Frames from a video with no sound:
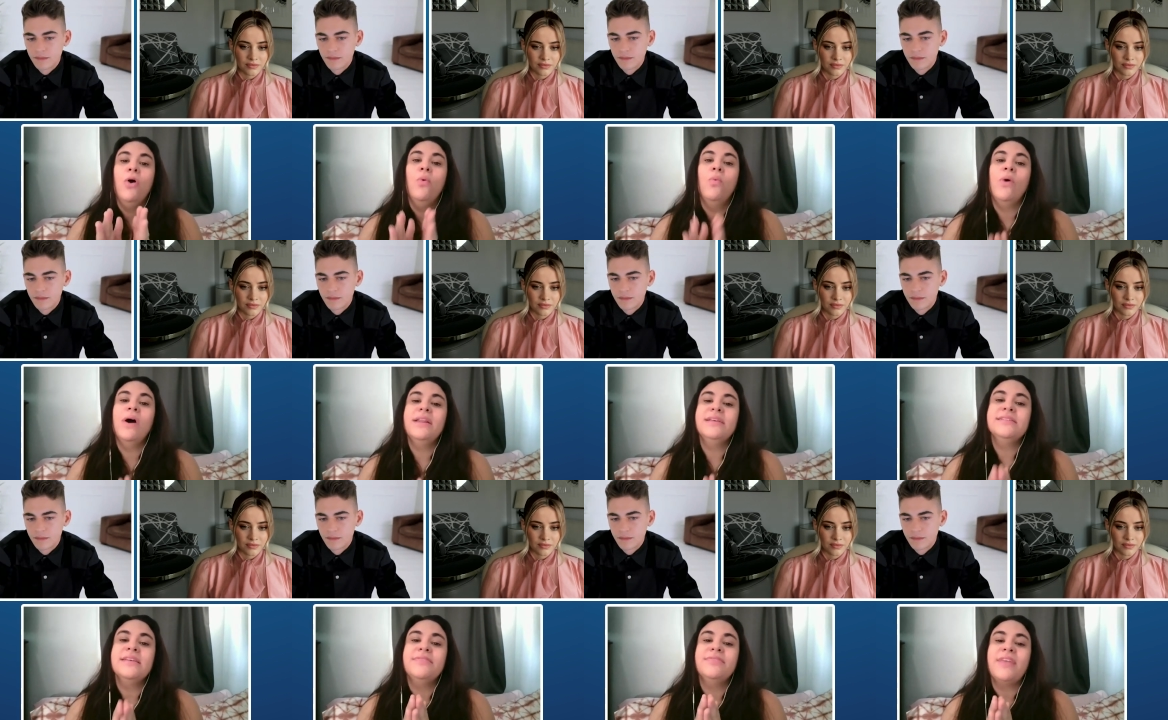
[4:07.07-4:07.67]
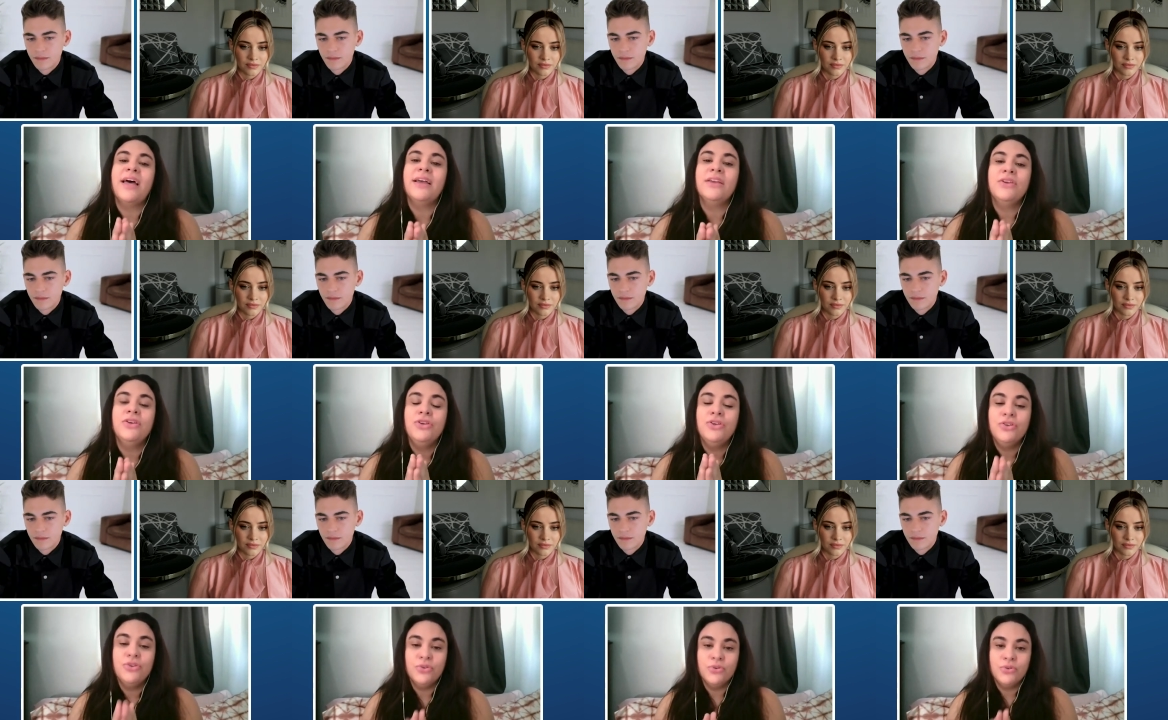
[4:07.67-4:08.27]
Speaker 1: What is it that
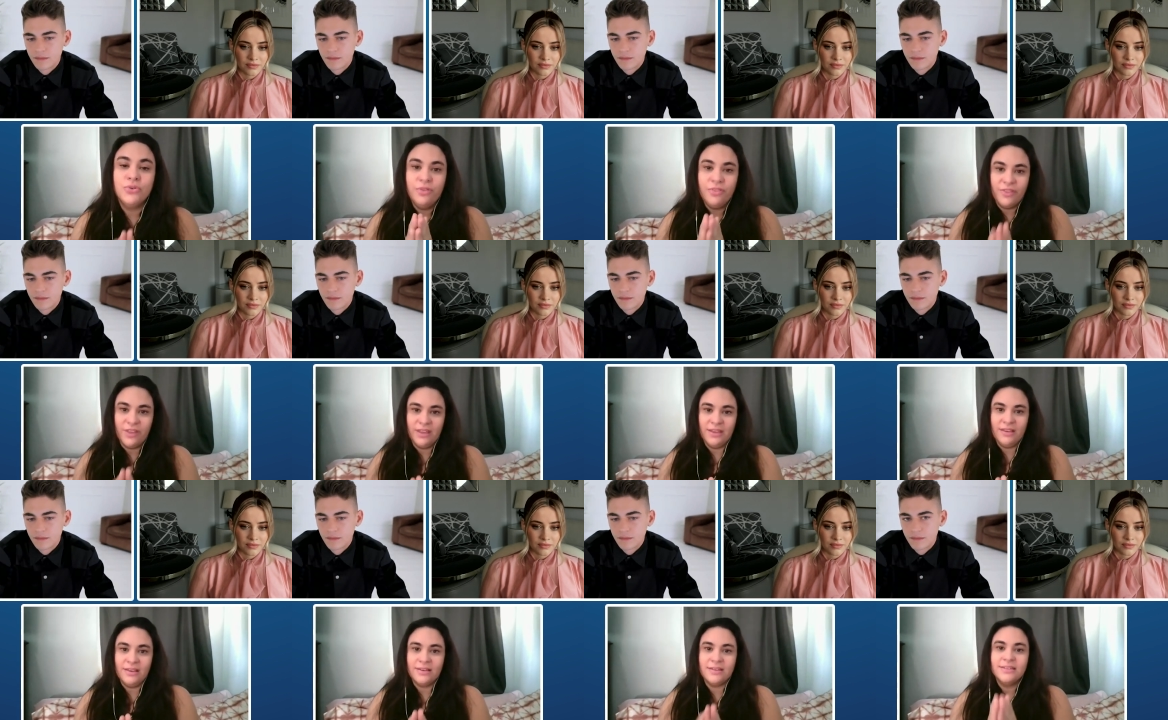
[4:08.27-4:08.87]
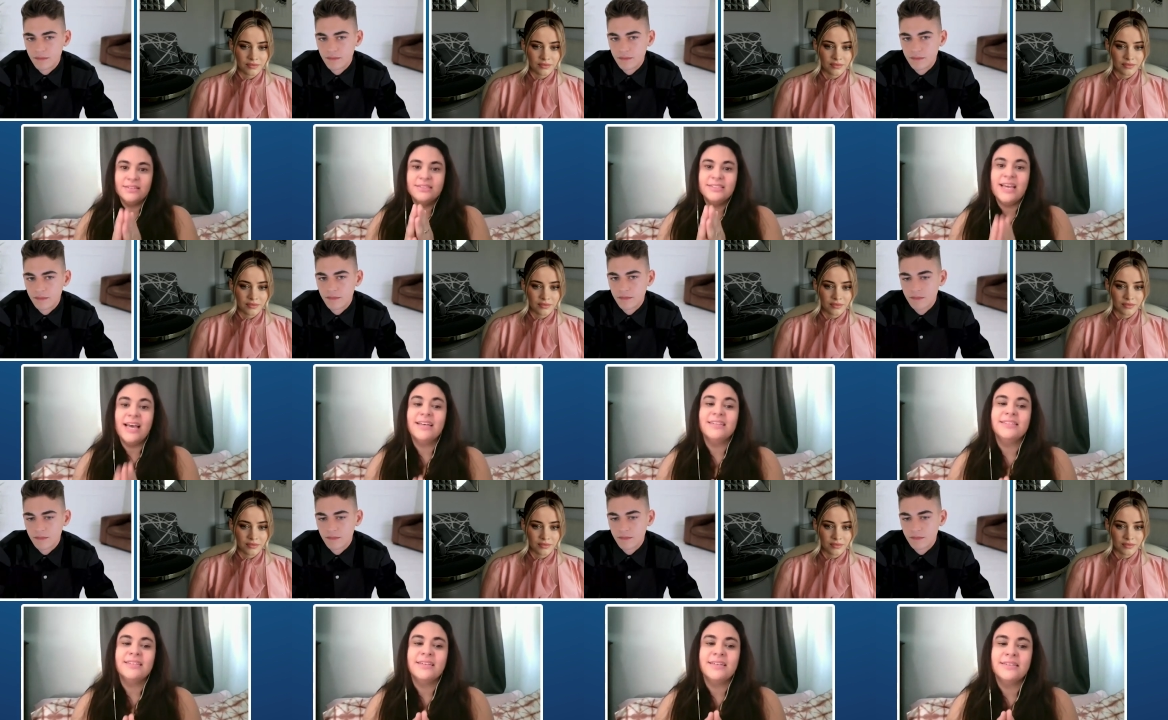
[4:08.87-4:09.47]
you think
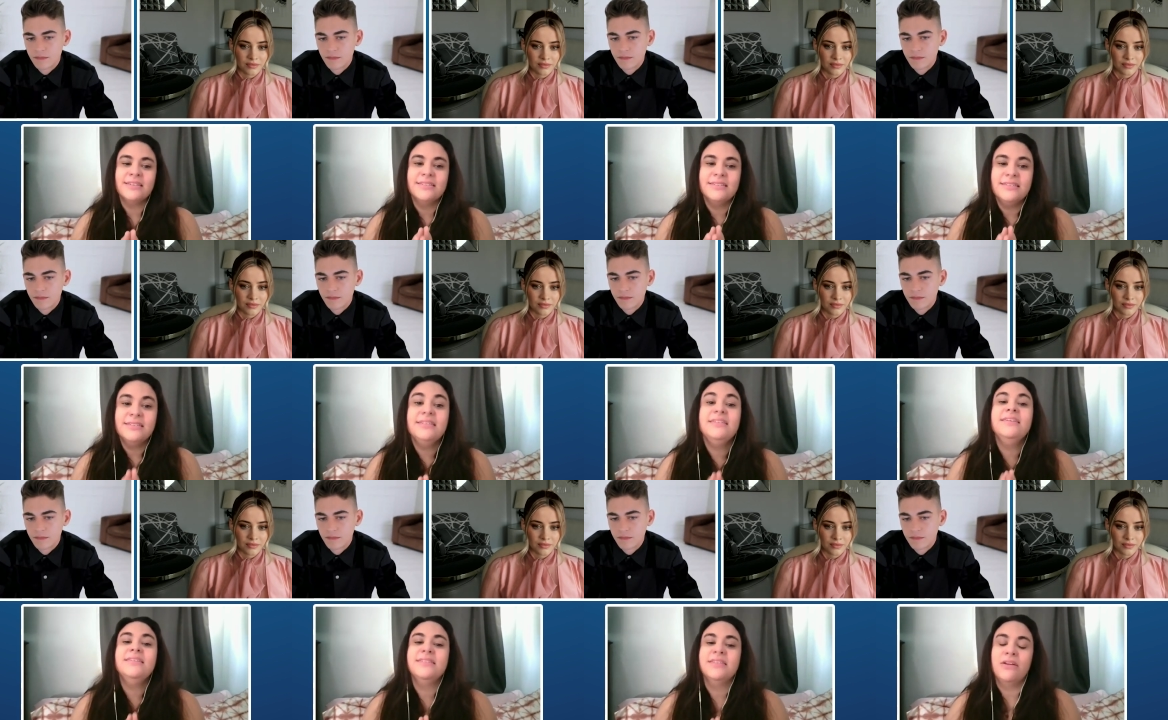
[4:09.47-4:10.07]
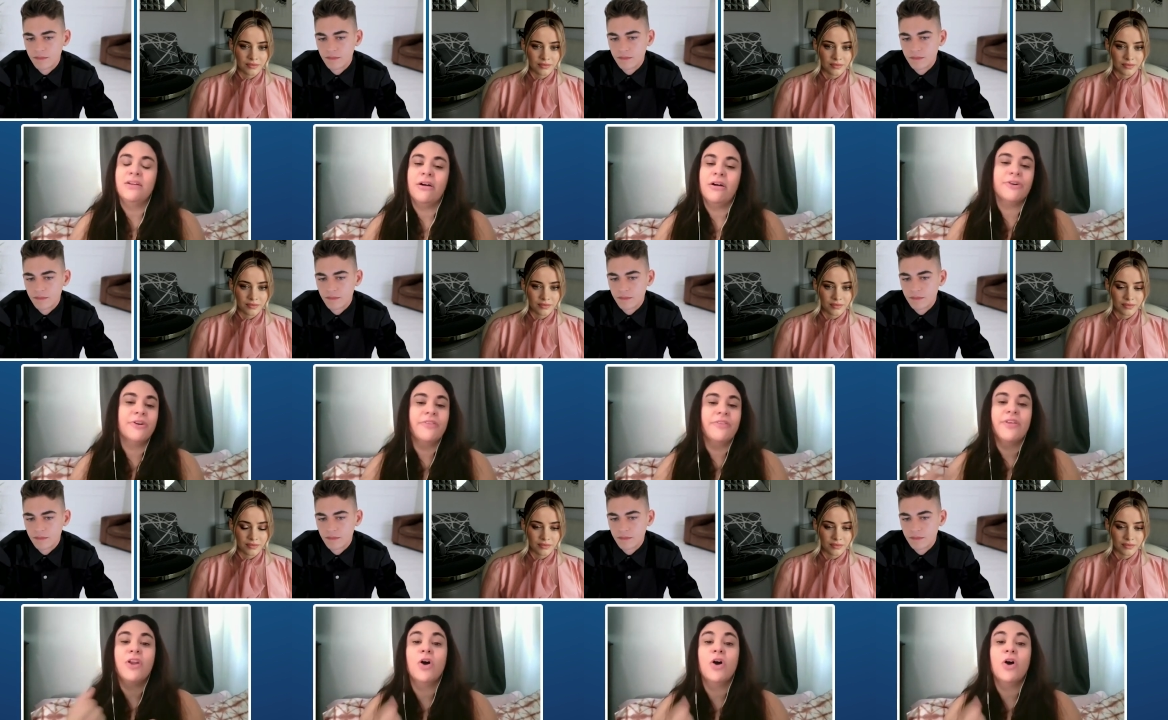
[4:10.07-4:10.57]
Tessa sees in Hardin that